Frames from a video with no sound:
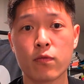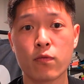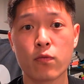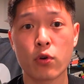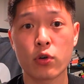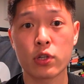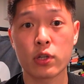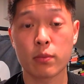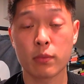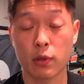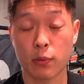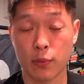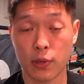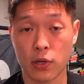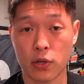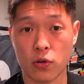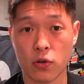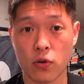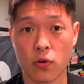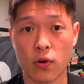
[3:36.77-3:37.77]

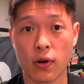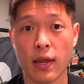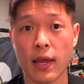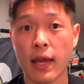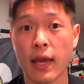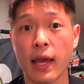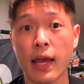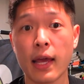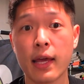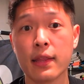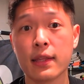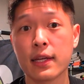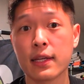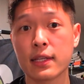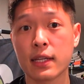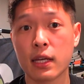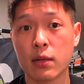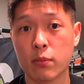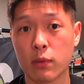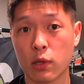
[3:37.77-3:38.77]
14mm core and that
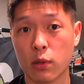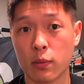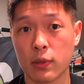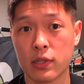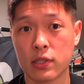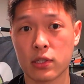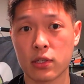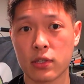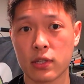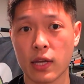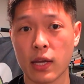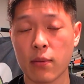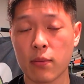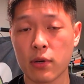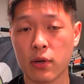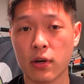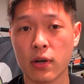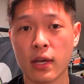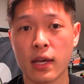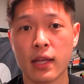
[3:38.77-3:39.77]
10mm cell
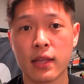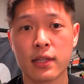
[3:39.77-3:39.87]
diameter,